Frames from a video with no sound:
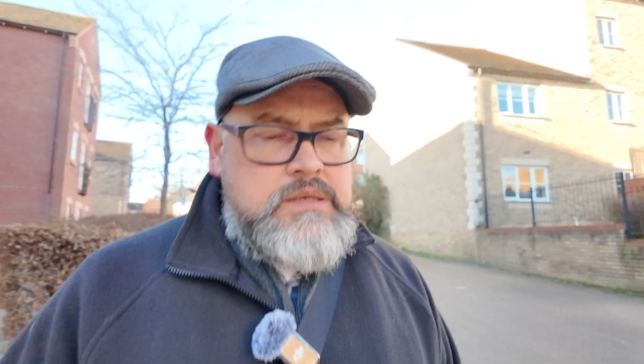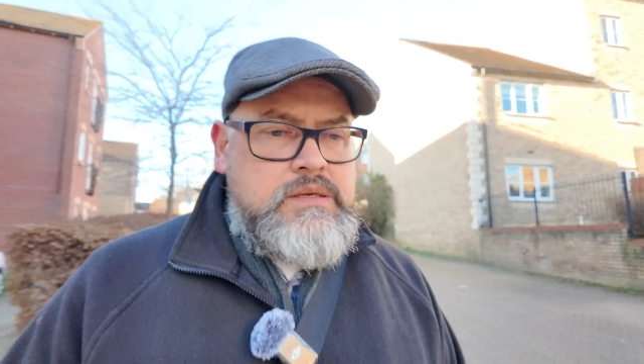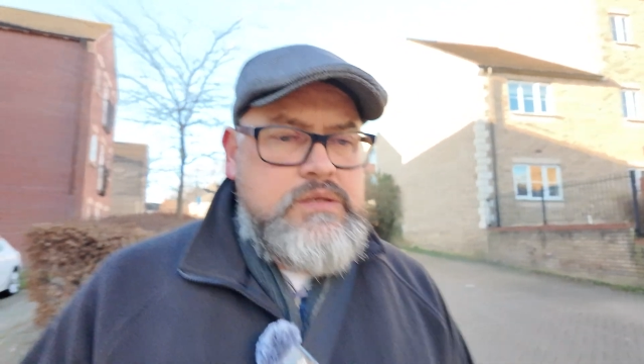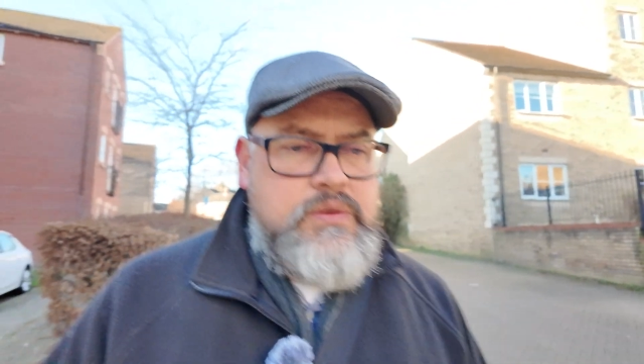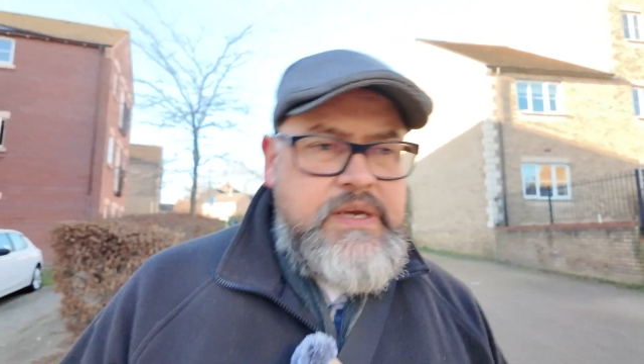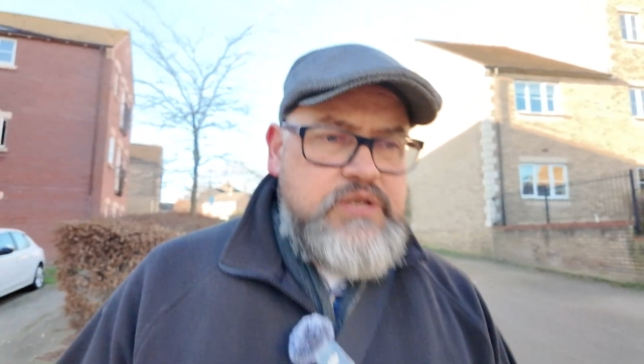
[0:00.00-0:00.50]

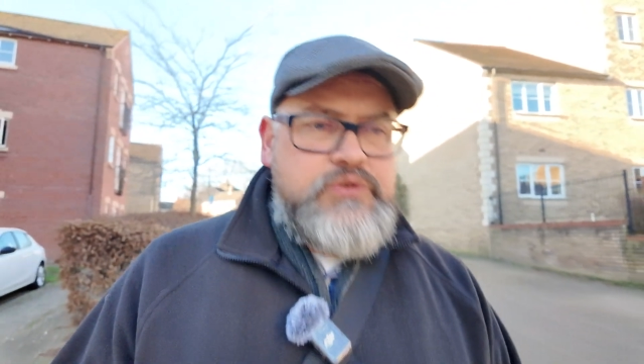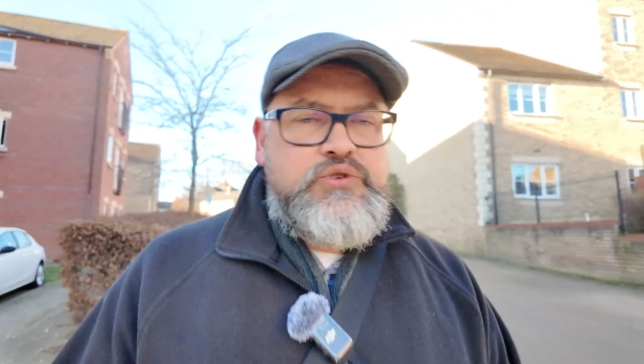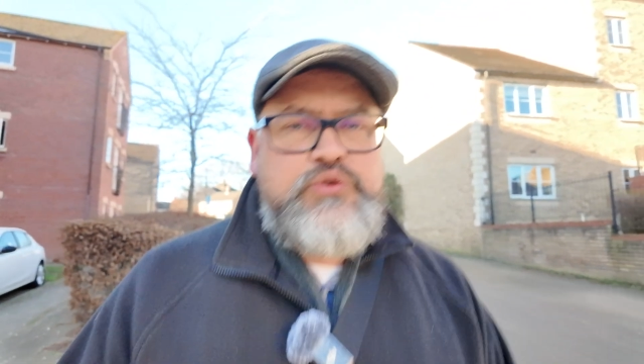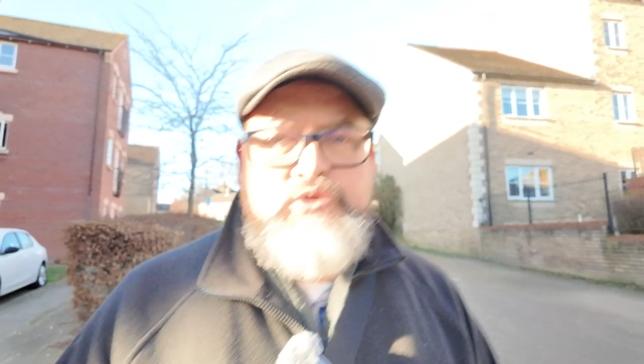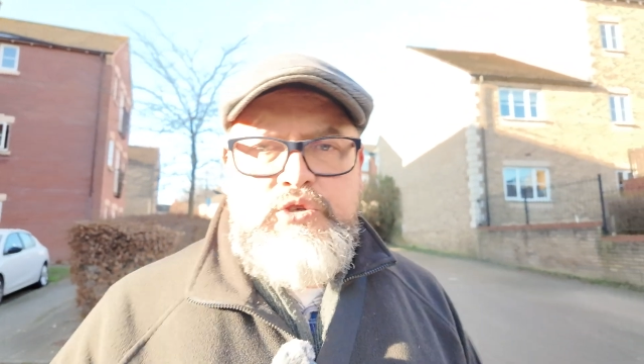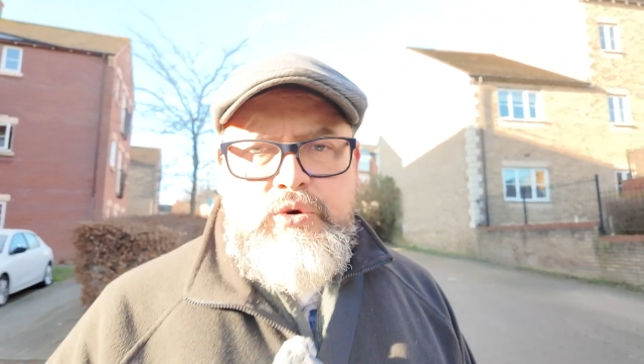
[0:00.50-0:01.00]
So I may do
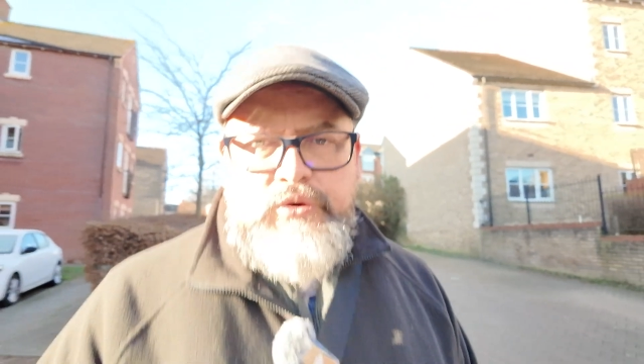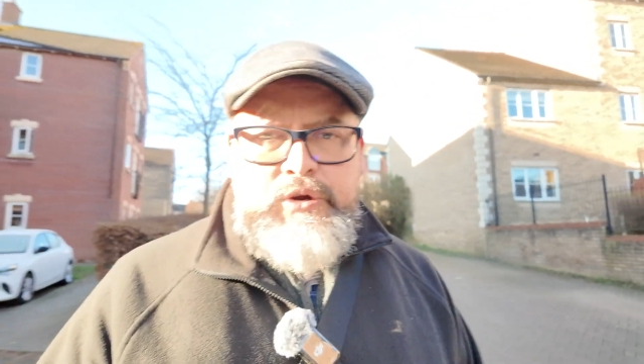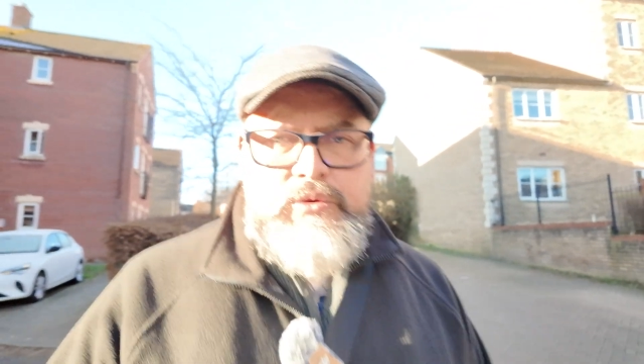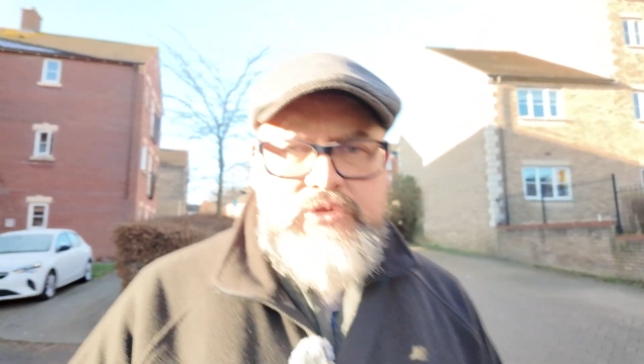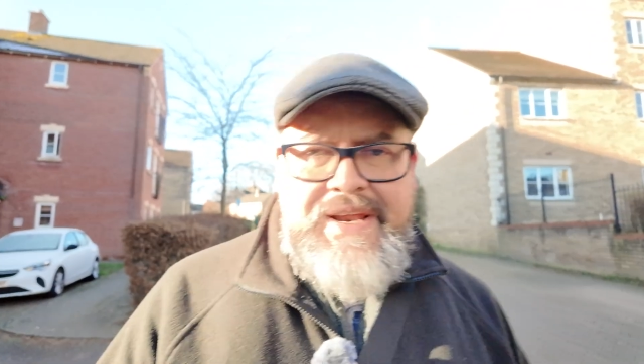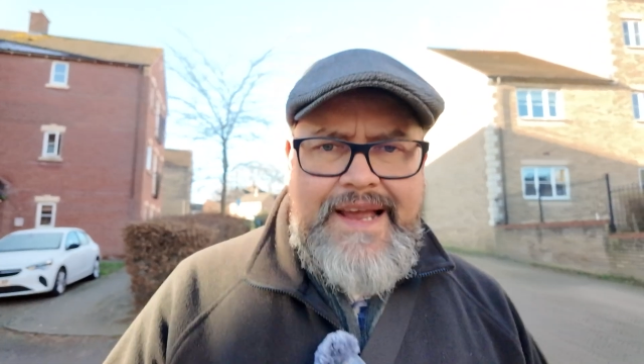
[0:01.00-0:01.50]

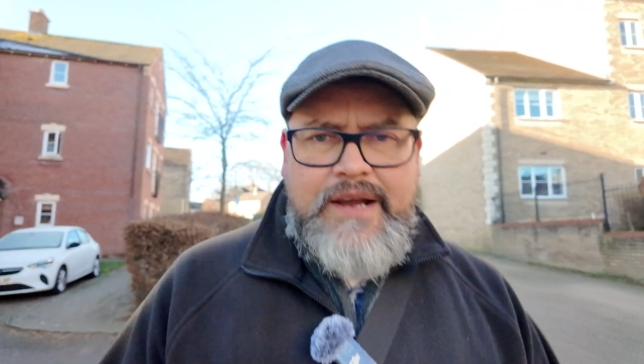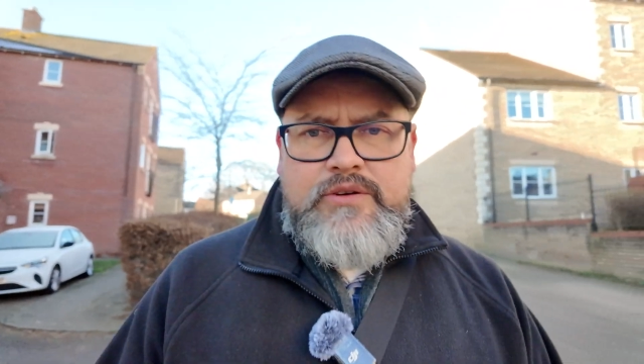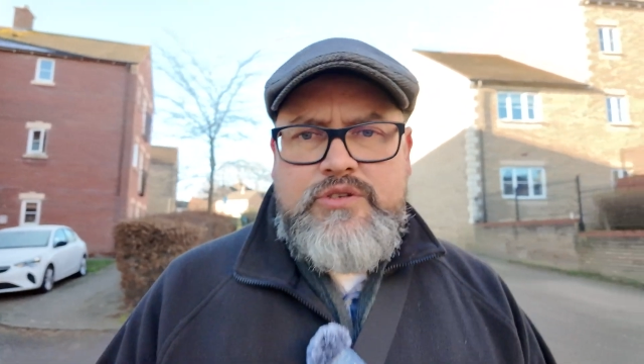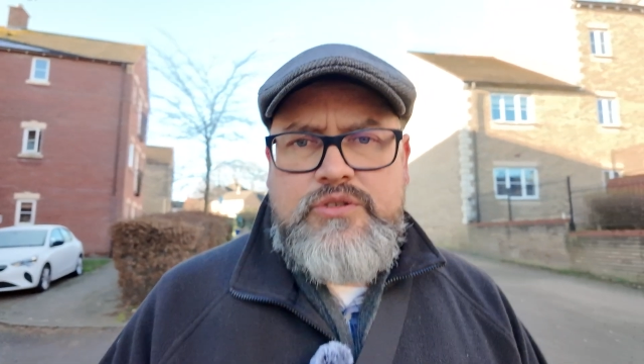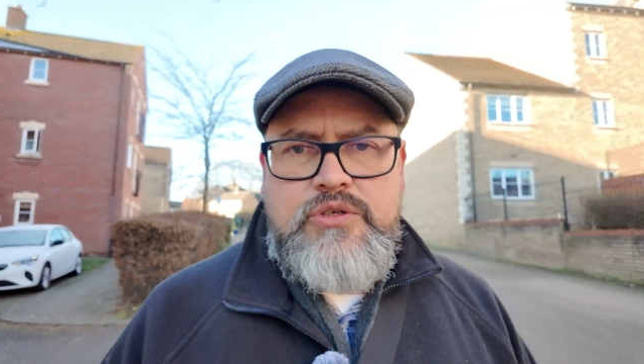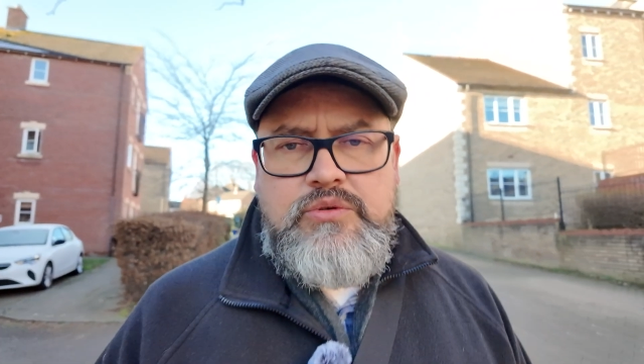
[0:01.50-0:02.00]
tutorials on how
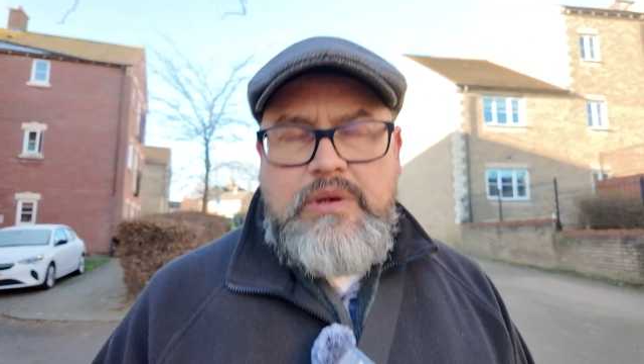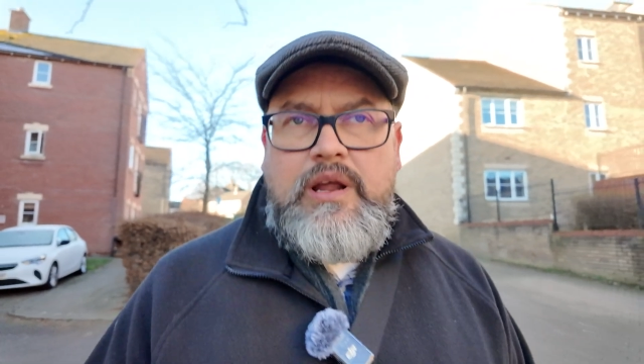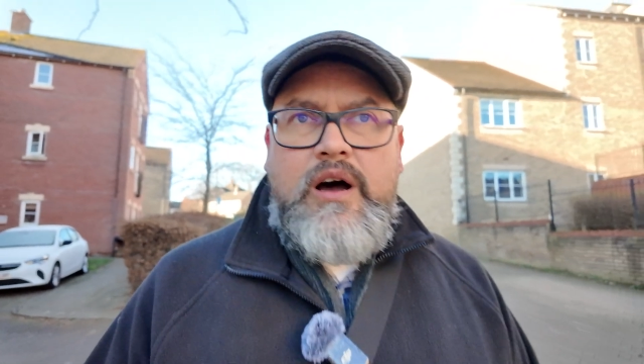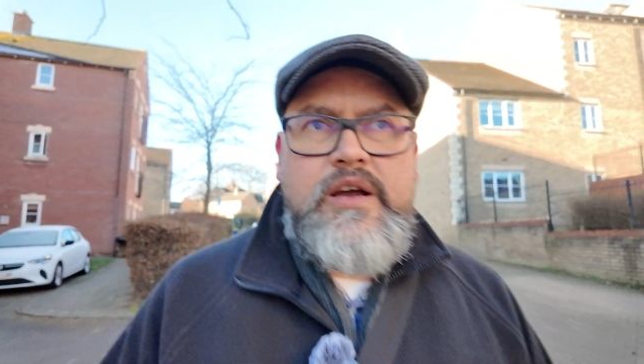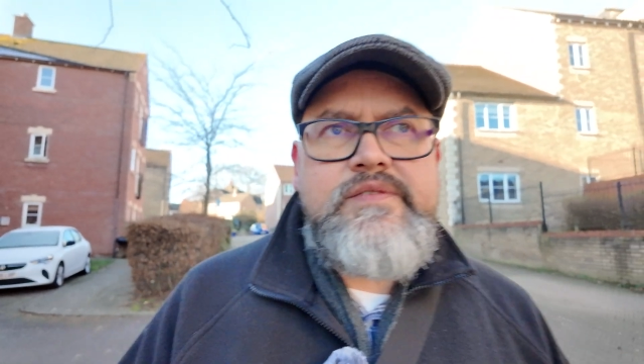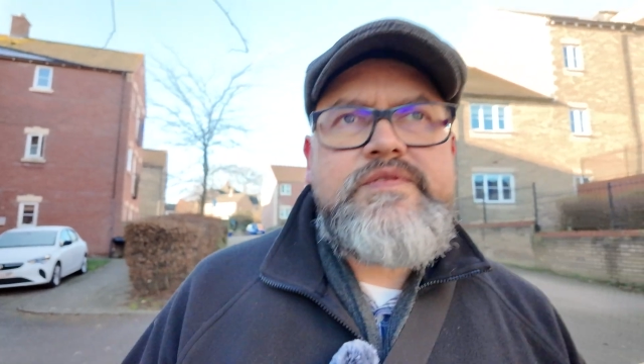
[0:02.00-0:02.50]
to do
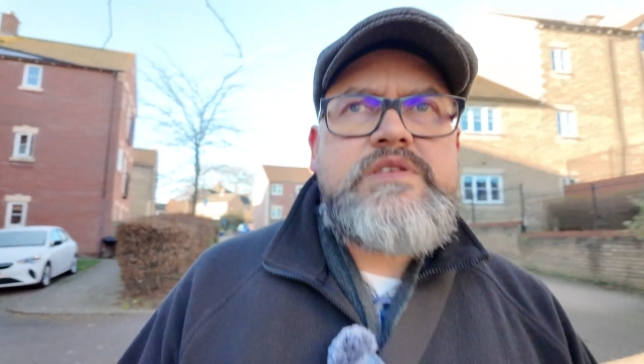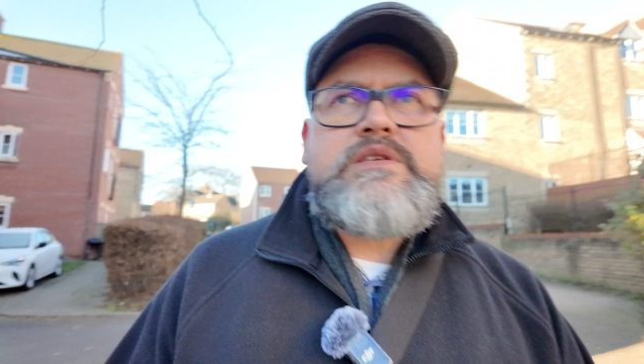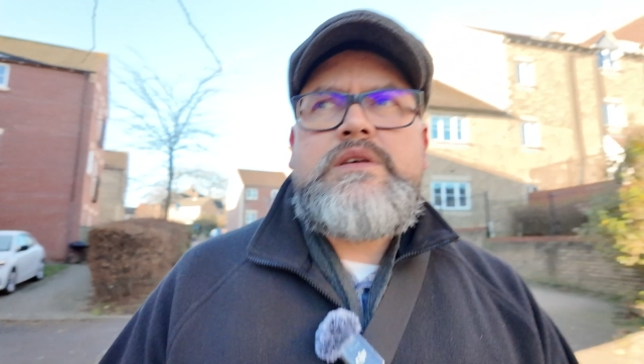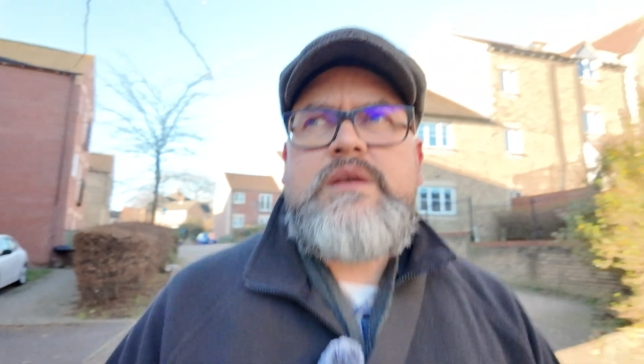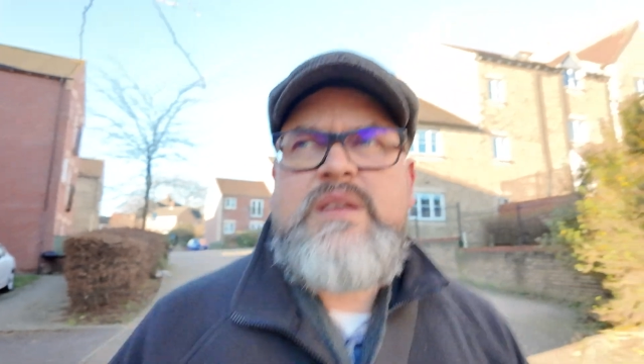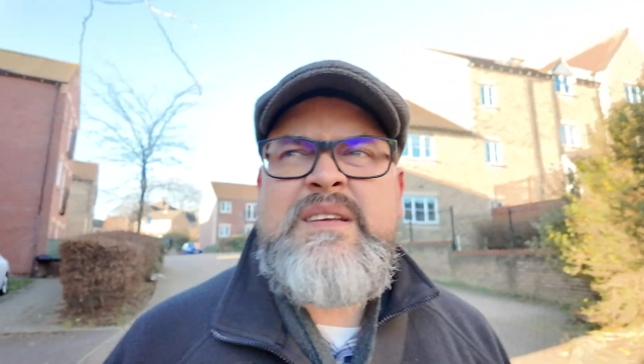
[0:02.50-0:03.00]
lives,